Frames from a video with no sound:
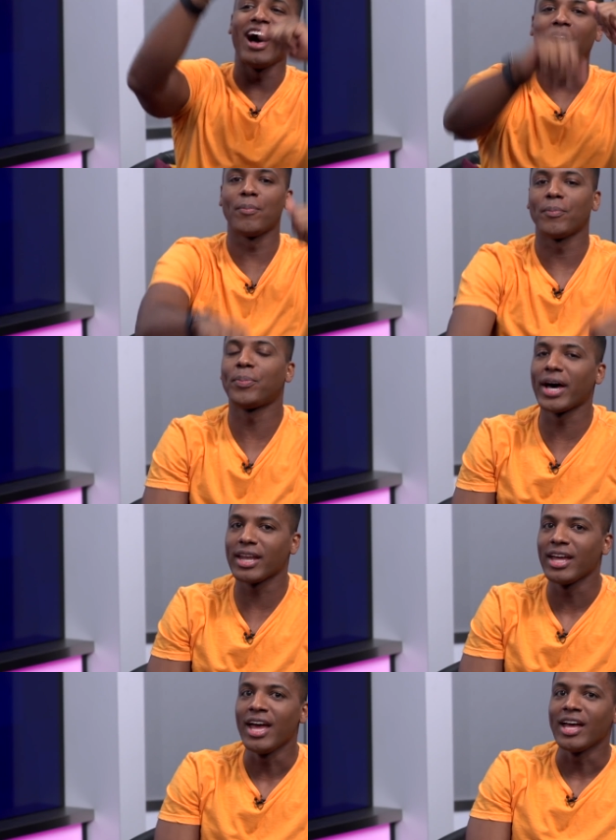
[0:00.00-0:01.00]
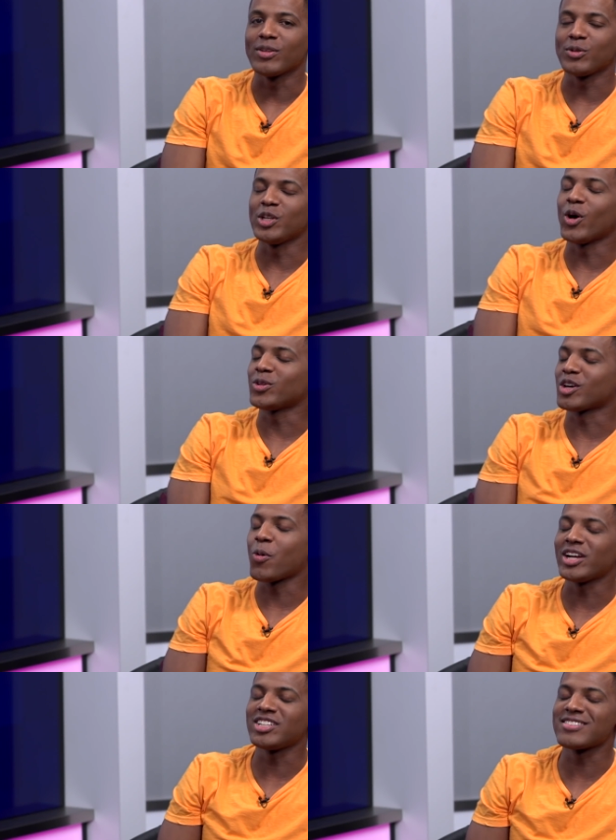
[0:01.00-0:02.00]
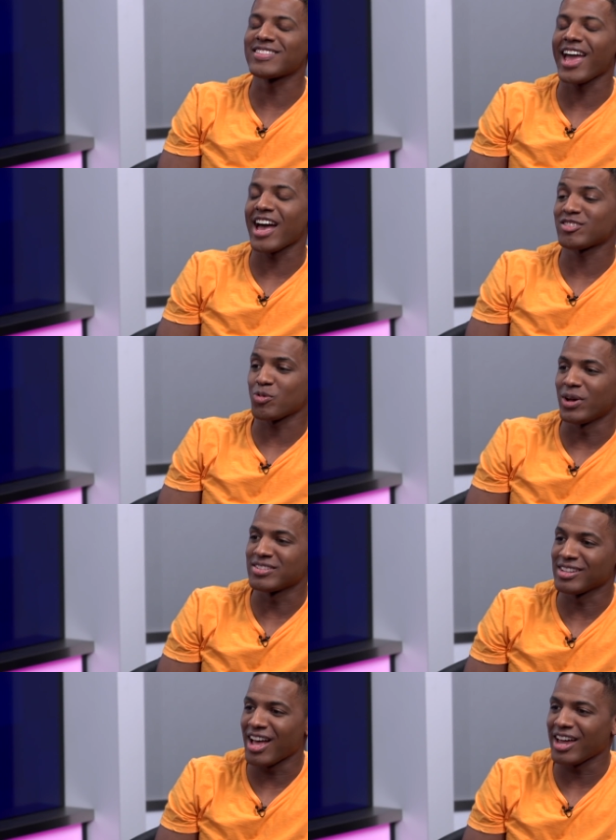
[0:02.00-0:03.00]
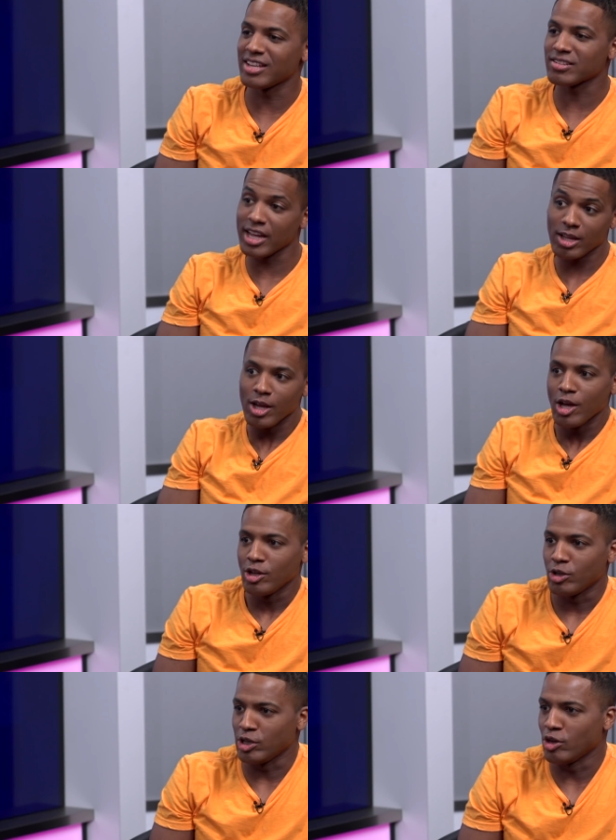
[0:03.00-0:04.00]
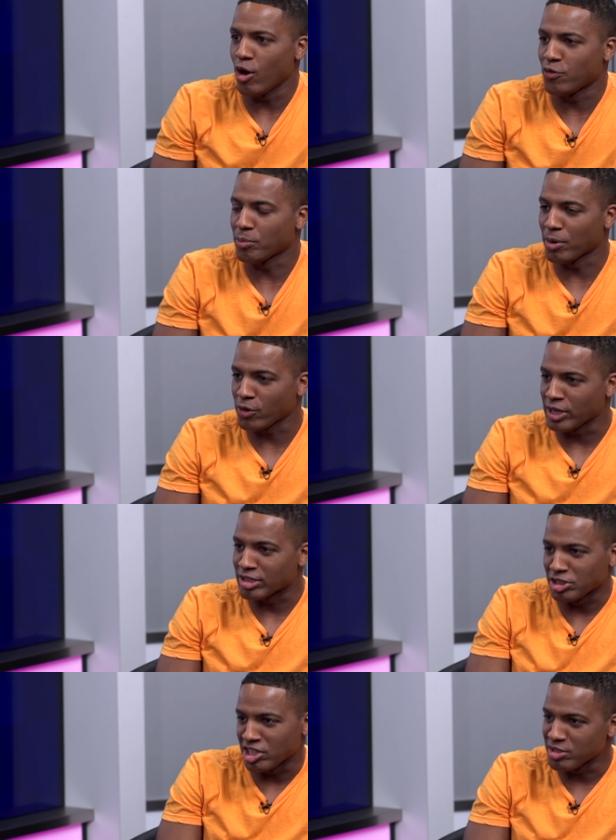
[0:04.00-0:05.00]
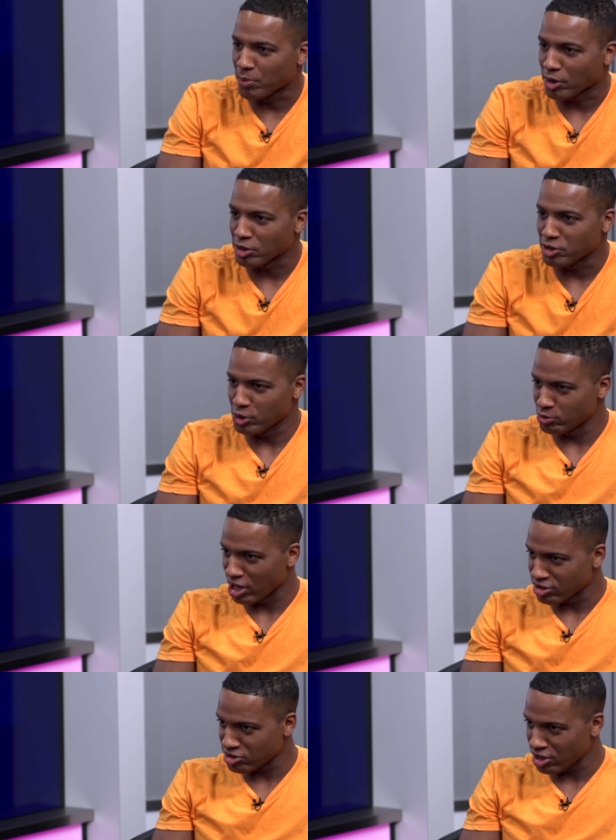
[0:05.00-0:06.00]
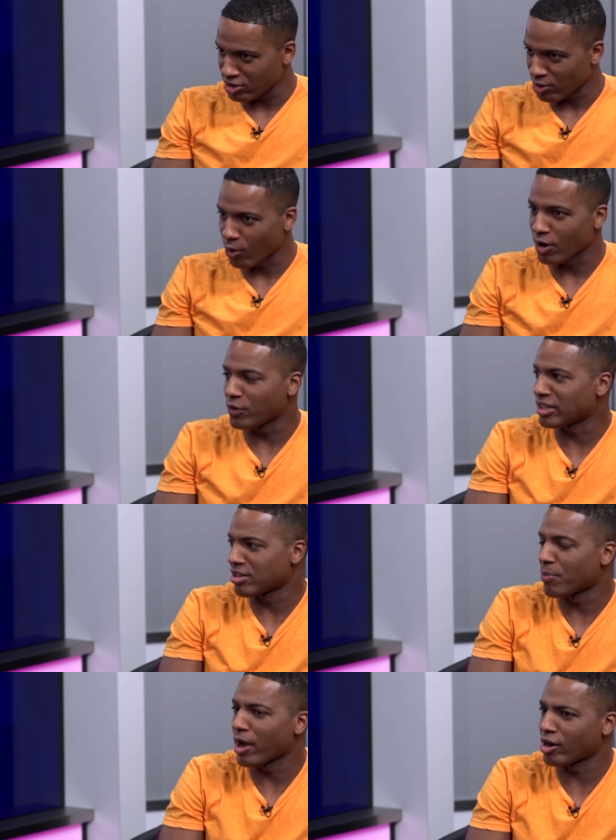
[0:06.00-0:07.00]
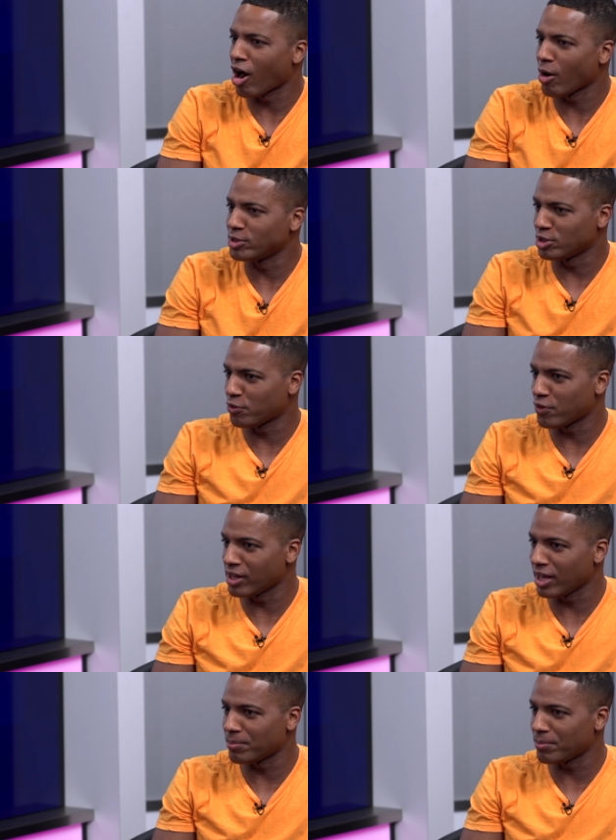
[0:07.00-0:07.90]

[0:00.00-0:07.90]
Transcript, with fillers: um, but you know, the questions that they ask twins a lot is like, you know, if your brother eats a cheeseburger, do you taste it? Or if he gets hit That's by a car, would you feel They're it? They're